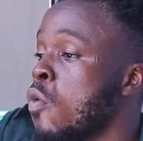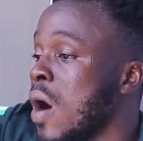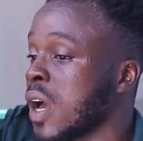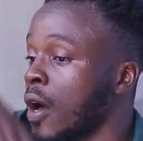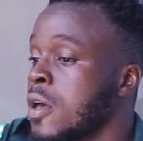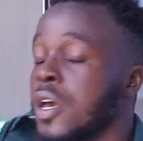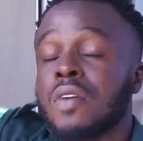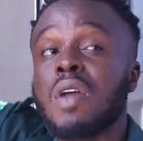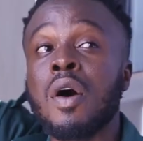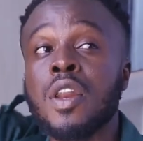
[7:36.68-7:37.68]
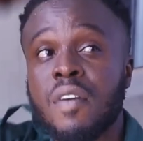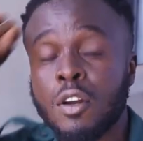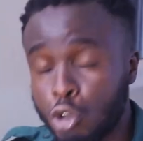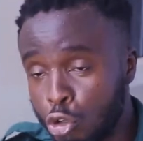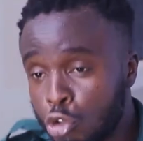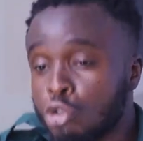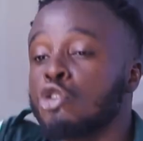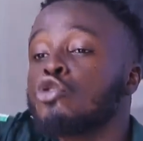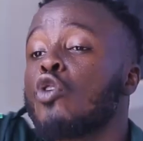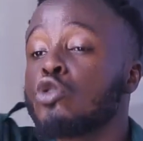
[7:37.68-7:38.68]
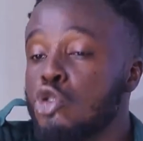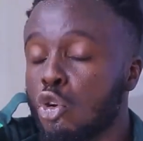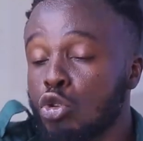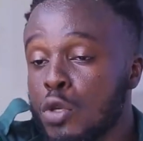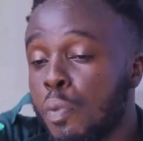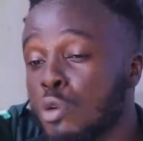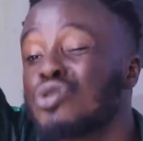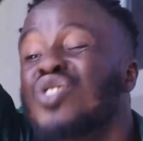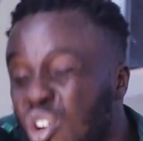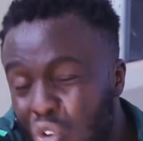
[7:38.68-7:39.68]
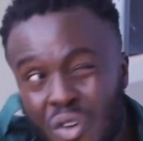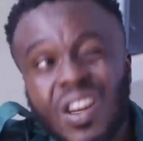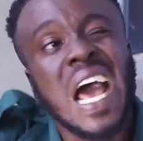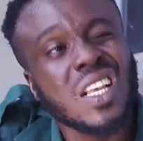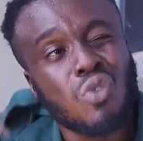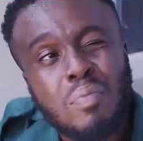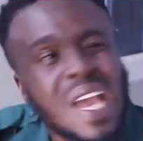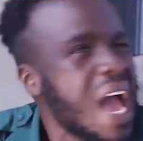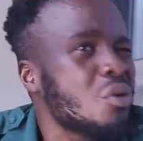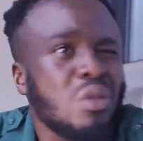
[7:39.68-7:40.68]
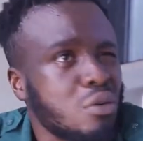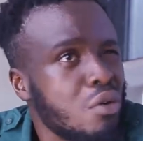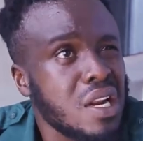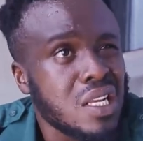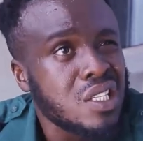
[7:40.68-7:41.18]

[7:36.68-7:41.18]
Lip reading: you won't walk. If that one never do you, go to your duty post, they run. As for me, I know they run